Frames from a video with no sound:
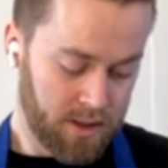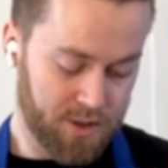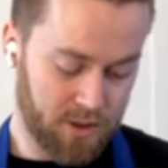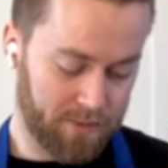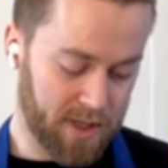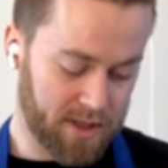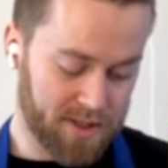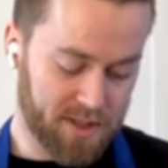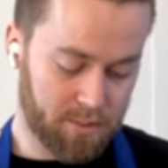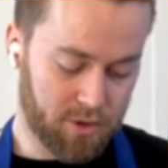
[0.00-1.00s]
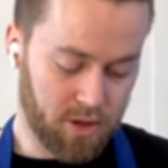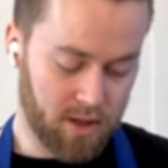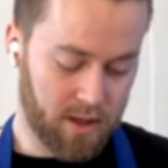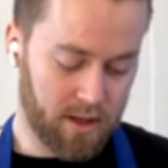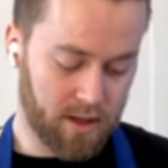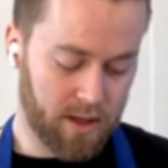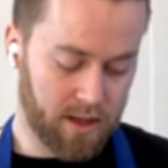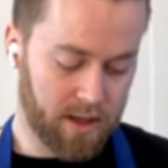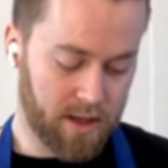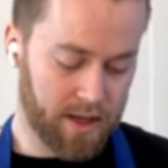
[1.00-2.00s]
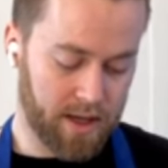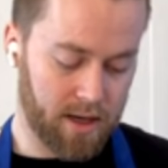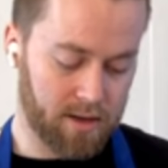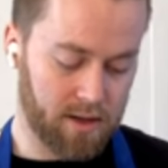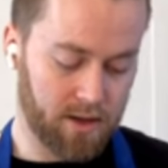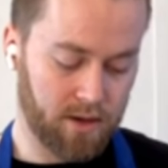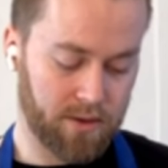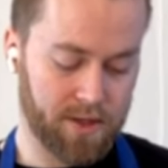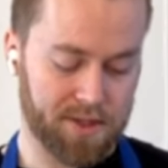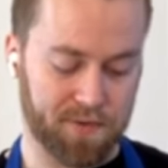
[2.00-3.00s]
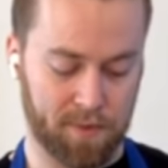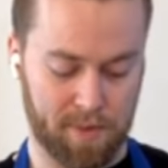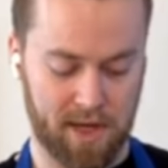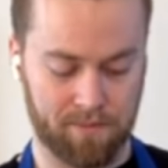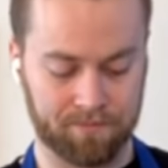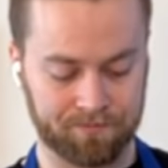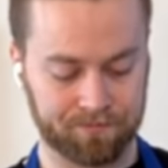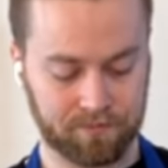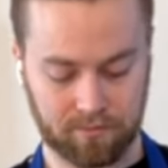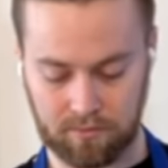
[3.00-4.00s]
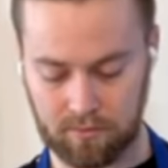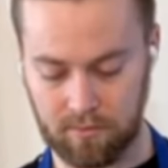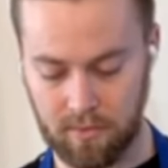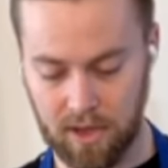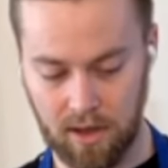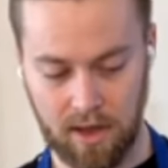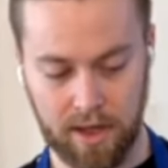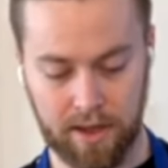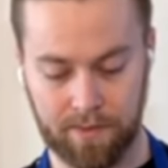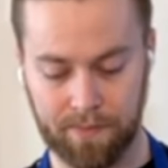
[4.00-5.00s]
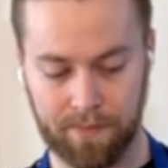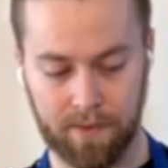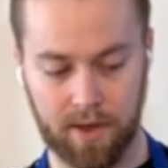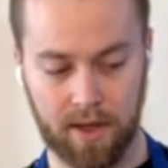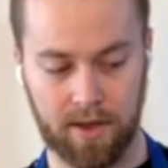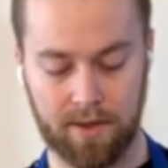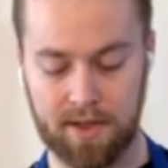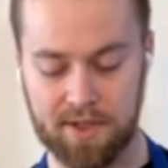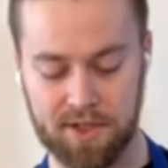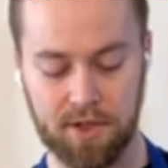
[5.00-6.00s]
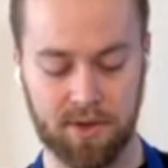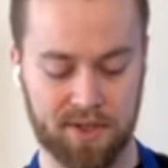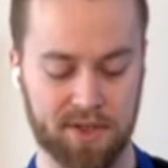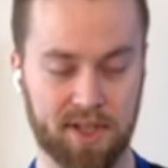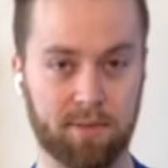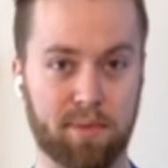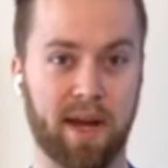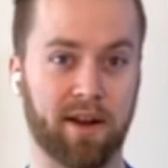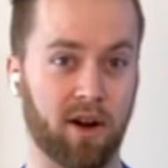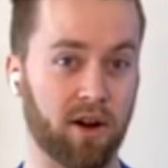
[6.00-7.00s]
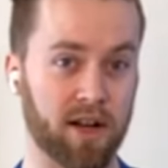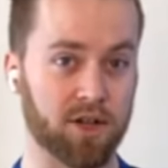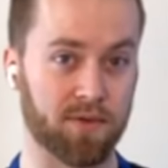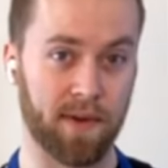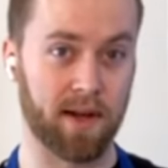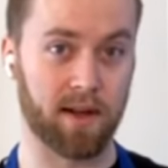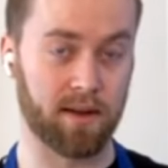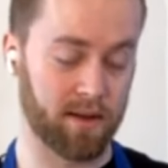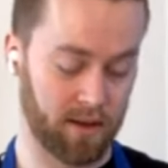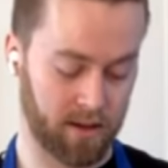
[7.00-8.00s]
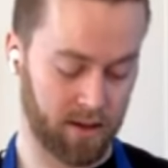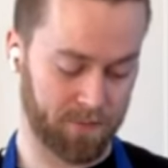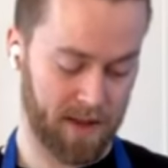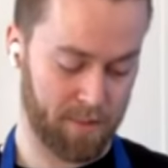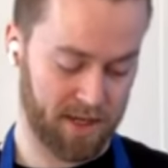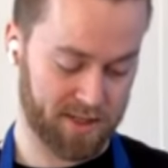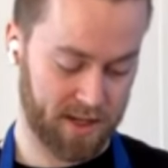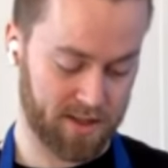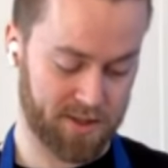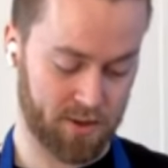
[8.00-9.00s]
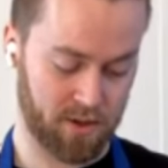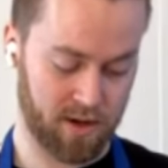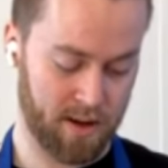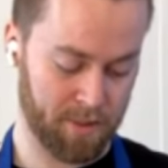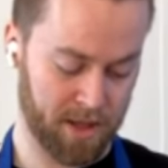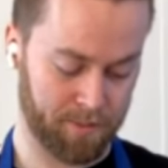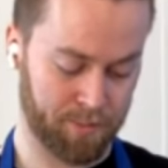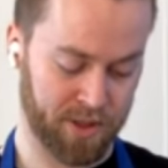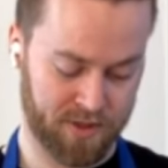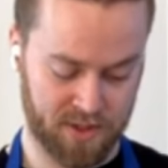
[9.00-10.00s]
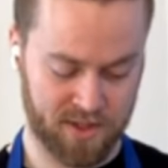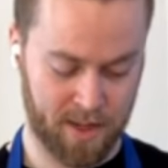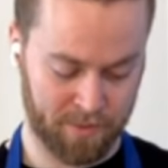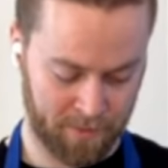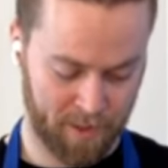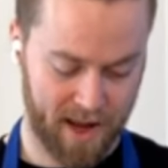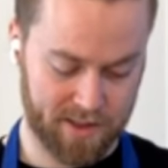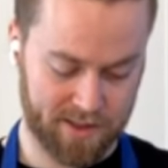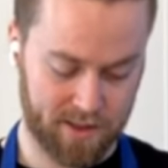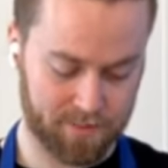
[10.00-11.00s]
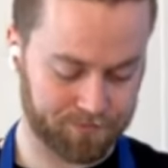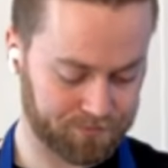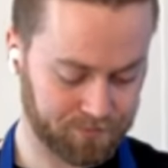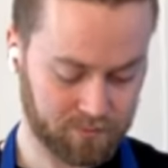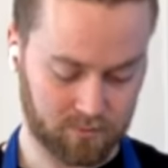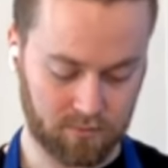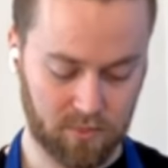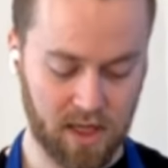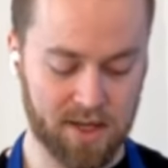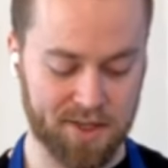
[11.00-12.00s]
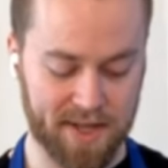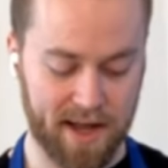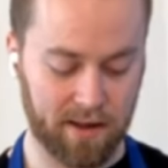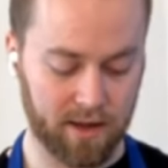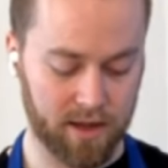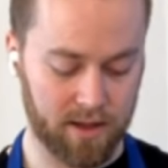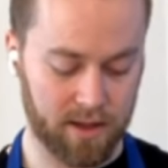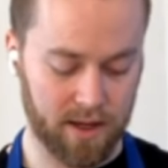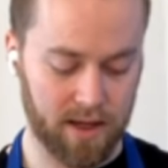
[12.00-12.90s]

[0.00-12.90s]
So I've got this in a bowl. Again, you know, this for me, out of these two, this is going to be my garnish feta, if that makes sense. So, you know, I'm going to put this on top of a pasta, a salad.